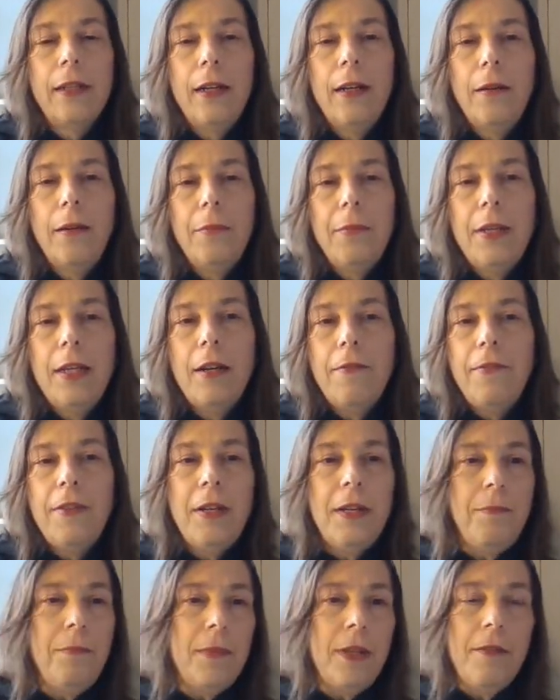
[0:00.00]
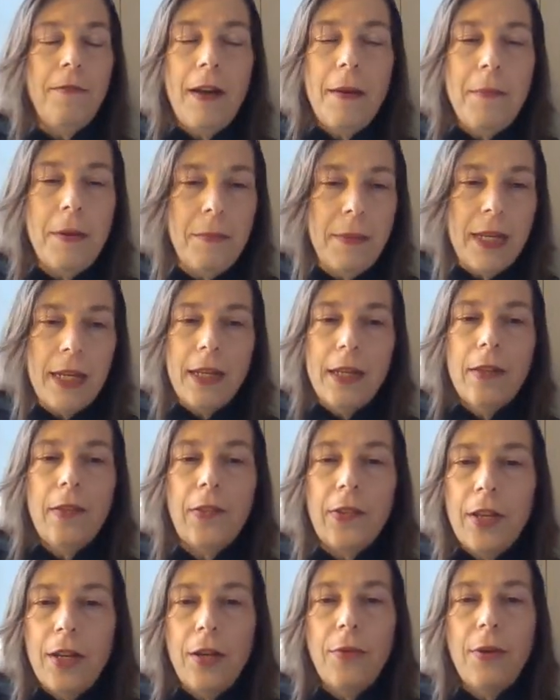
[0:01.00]
And if I'm in
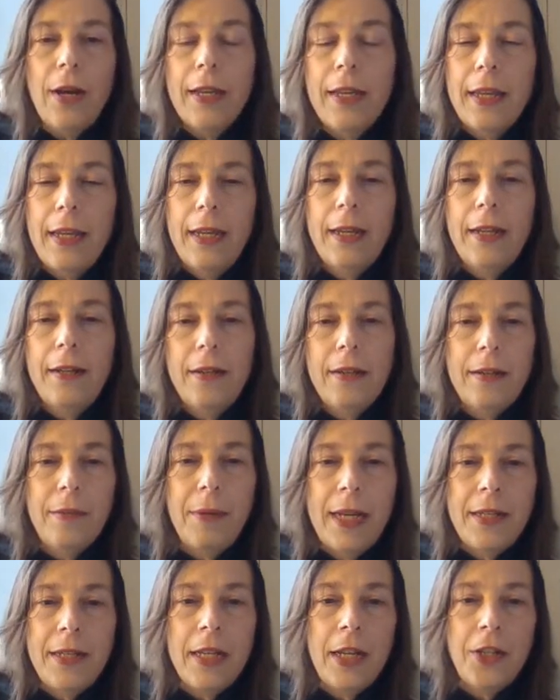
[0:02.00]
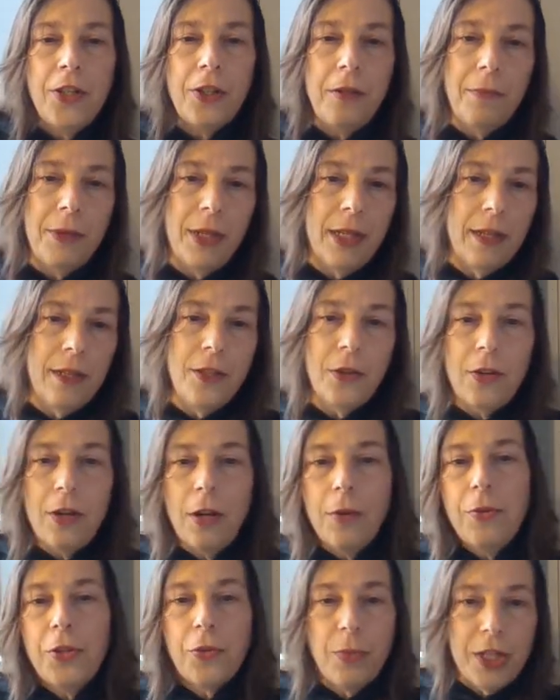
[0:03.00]
meetings, I can't pay attention, but you
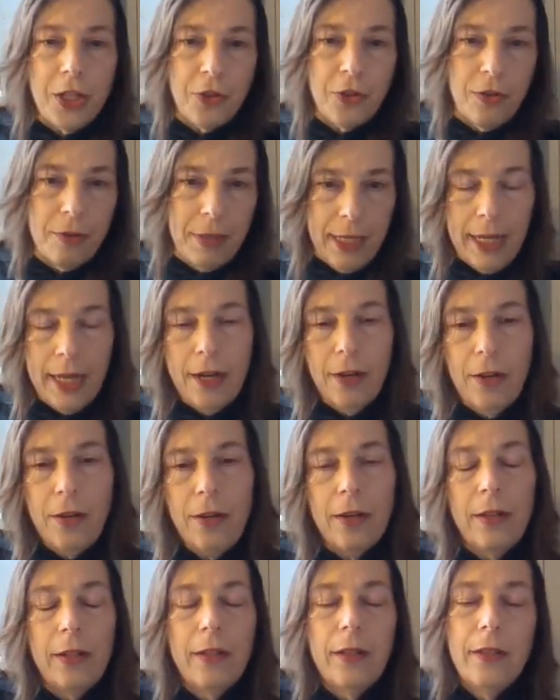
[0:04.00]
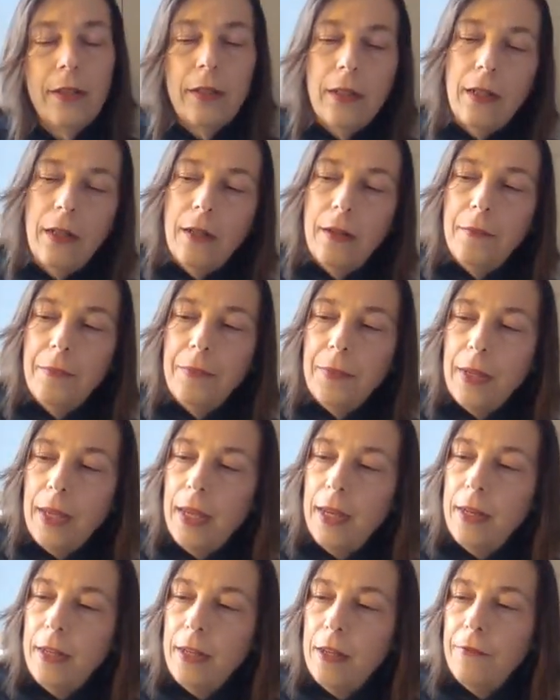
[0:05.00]
can always restream it later.
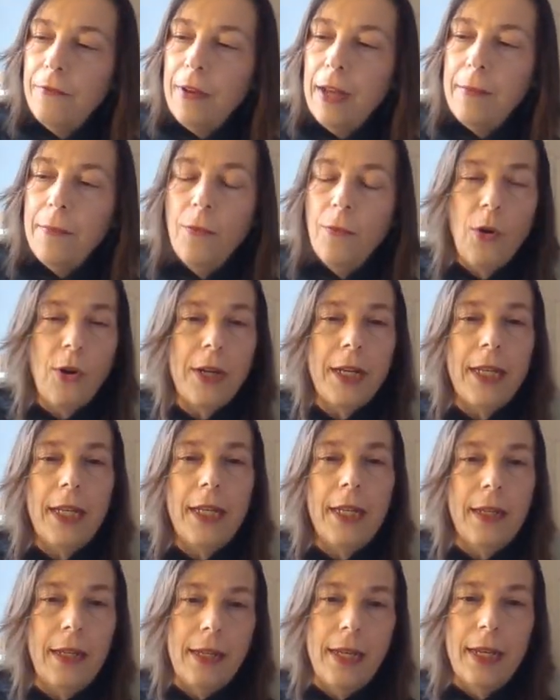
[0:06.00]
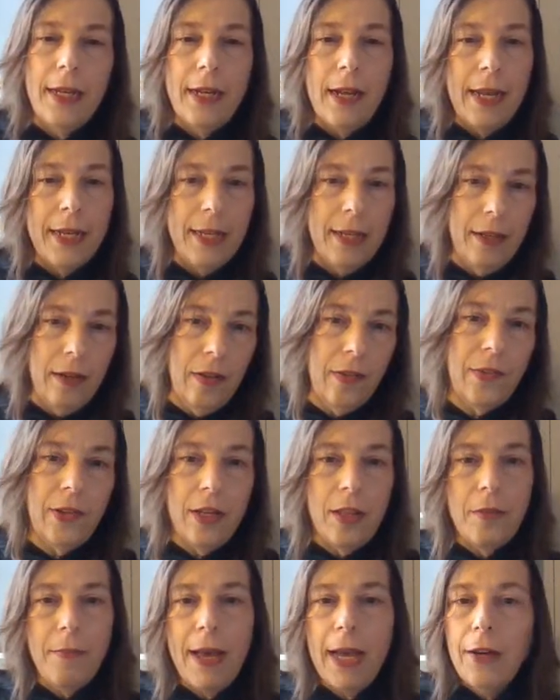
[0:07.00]
And if I'm working and I can
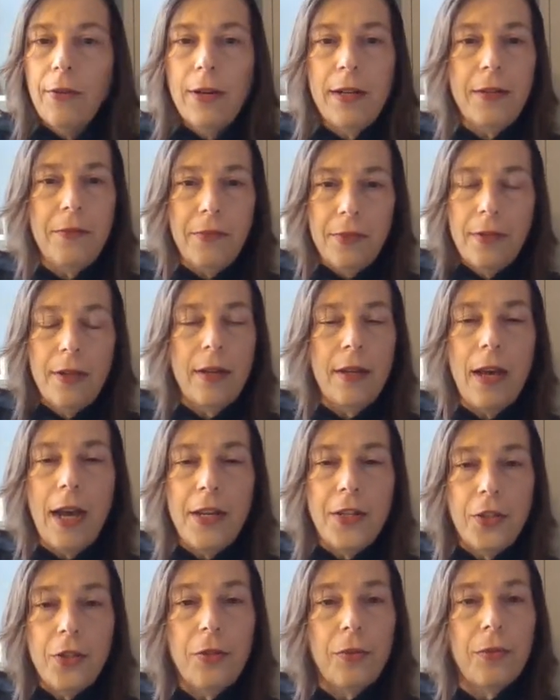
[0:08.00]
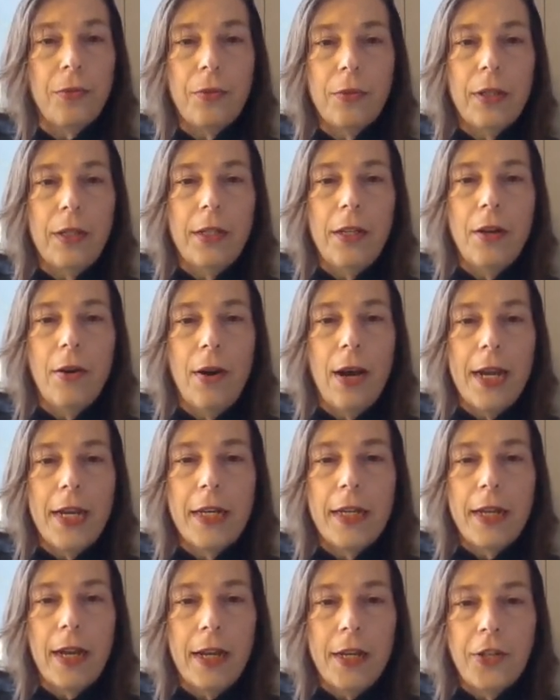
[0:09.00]
listen in the background, I do.
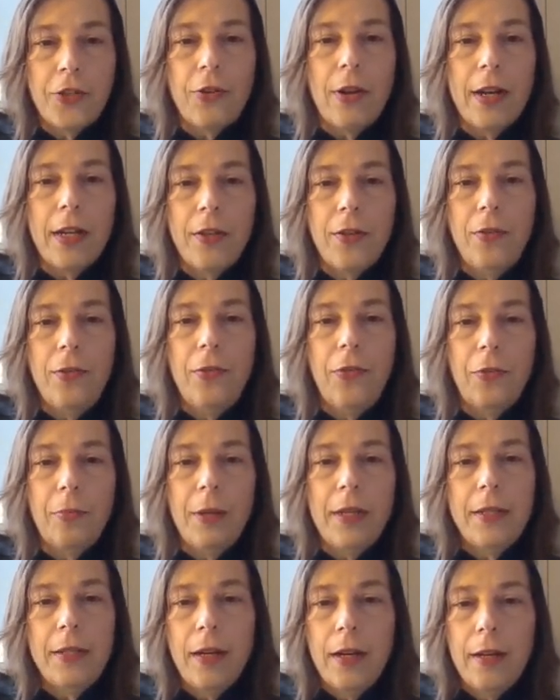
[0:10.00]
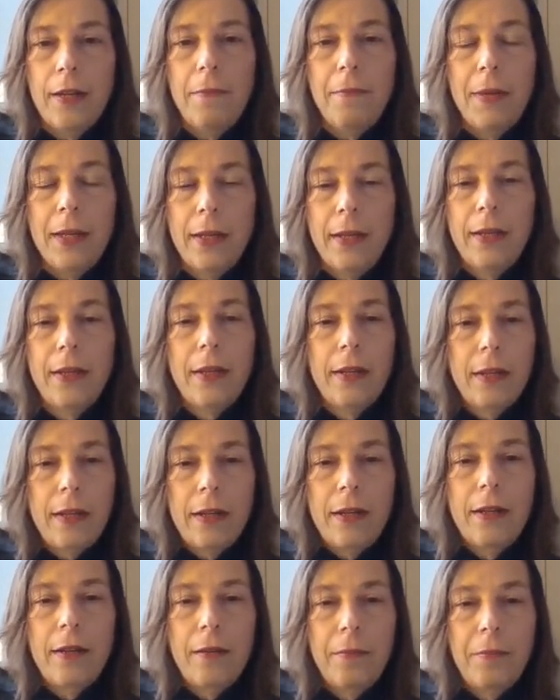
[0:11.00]
I try to use my time
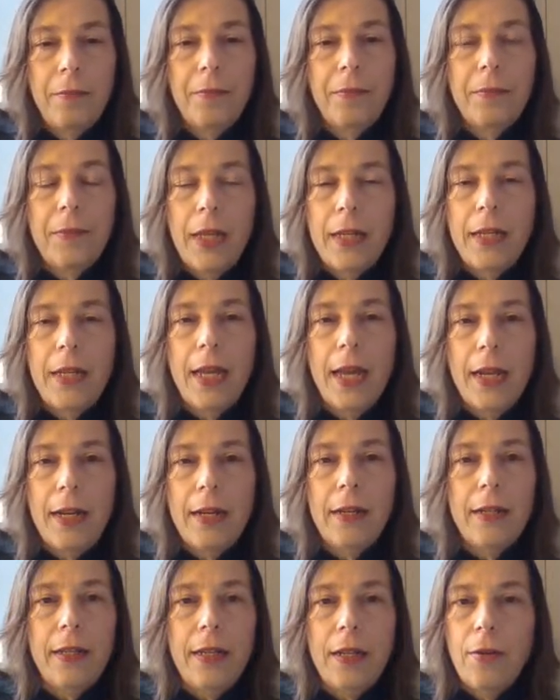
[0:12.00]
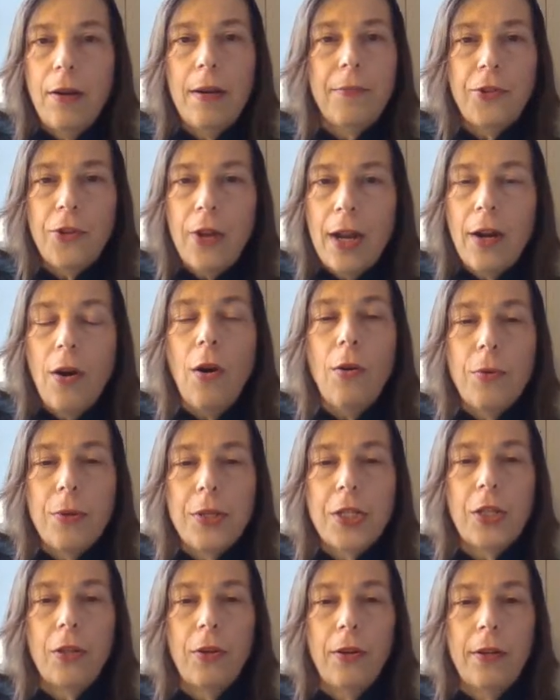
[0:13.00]
and get, I'm trying to
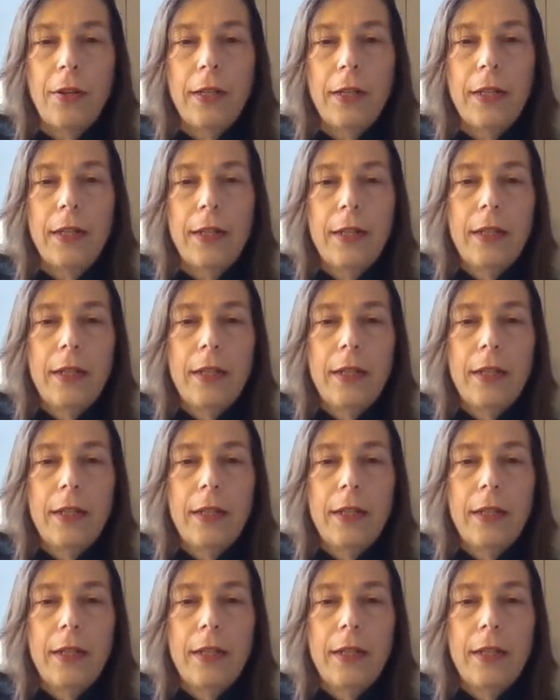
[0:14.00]
always learn.